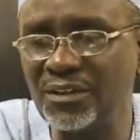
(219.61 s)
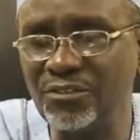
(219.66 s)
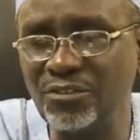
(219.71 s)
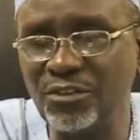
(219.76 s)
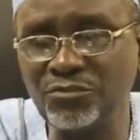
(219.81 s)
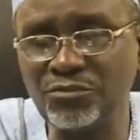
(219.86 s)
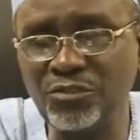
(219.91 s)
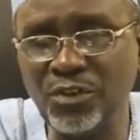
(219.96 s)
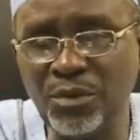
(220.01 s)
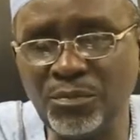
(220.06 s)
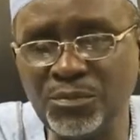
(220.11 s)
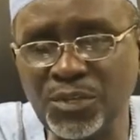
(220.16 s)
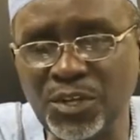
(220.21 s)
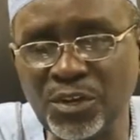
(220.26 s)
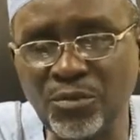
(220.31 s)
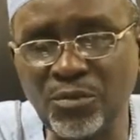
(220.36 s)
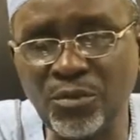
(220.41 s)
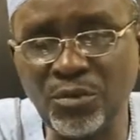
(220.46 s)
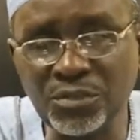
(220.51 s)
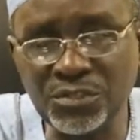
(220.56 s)
not up to
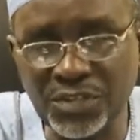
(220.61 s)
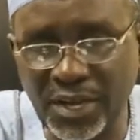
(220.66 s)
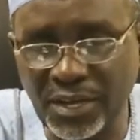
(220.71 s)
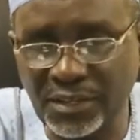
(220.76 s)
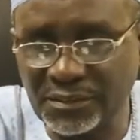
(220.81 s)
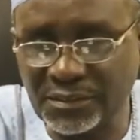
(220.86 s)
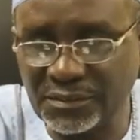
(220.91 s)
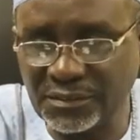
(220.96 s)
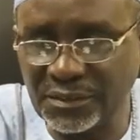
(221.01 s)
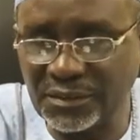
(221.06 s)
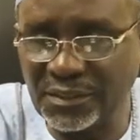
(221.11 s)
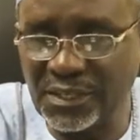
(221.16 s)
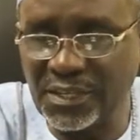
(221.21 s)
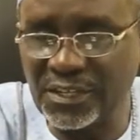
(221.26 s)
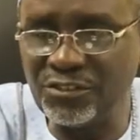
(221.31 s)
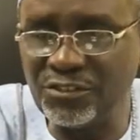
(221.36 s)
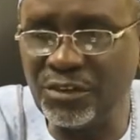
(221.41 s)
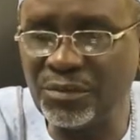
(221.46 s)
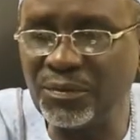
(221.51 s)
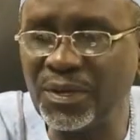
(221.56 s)
a quarter
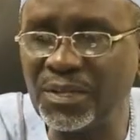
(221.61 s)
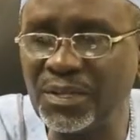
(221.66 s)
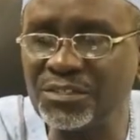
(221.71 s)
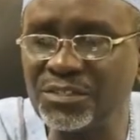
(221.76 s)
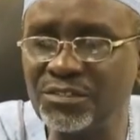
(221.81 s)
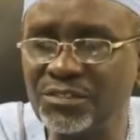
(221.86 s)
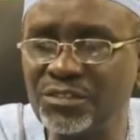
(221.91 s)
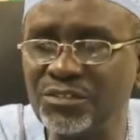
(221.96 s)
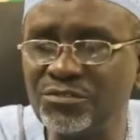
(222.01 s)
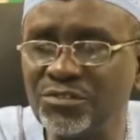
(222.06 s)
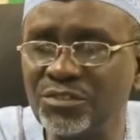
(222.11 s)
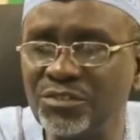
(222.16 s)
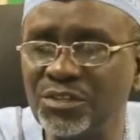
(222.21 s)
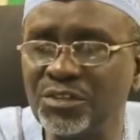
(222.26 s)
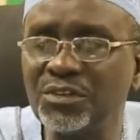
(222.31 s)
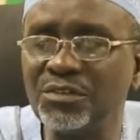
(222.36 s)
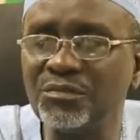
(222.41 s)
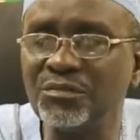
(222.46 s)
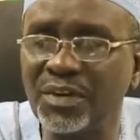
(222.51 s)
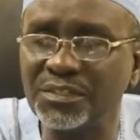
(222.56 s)
end up getting into the
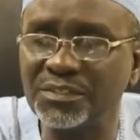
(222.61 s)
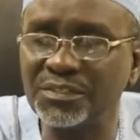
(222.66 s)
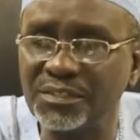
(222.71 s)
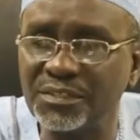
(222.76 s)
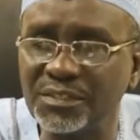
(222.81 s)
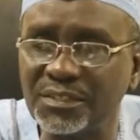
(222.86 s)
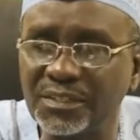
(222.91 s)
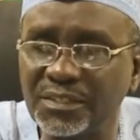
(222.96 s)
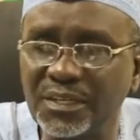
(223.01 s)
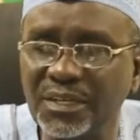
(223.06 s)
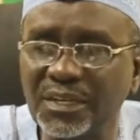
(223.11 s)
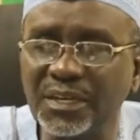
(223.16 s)
university.